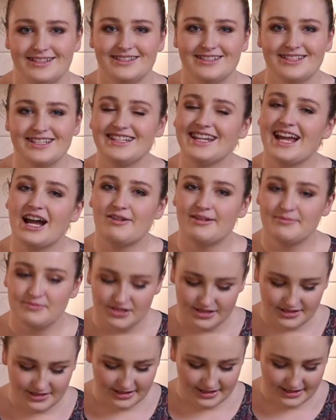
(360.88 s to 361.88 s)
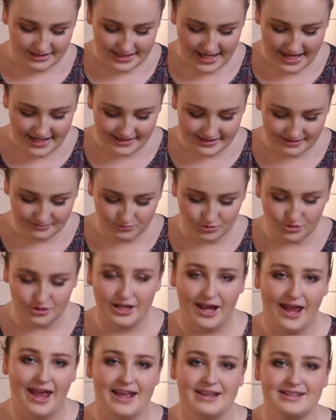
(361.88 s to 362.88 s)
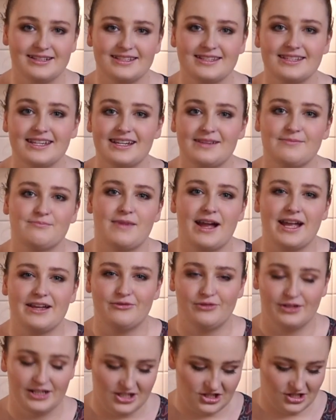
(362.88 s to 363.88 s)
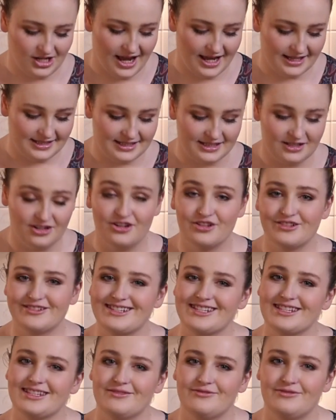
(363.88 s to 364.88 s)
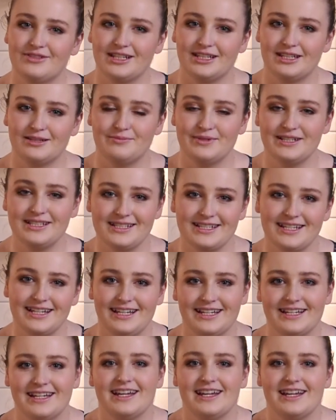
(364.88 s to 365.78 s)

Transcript: So now I'm just going to take some water and stick my finished icing onto the vanilla biscuit,